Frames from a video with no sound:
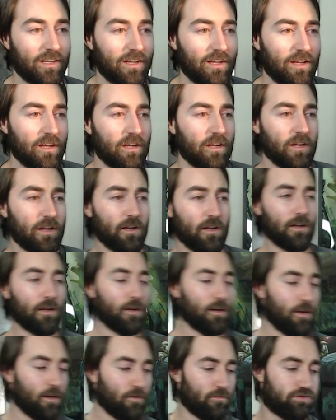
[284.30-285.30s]

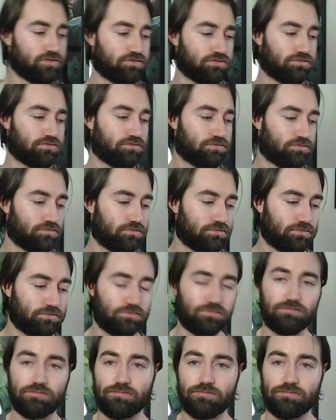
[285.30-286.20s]
(silence)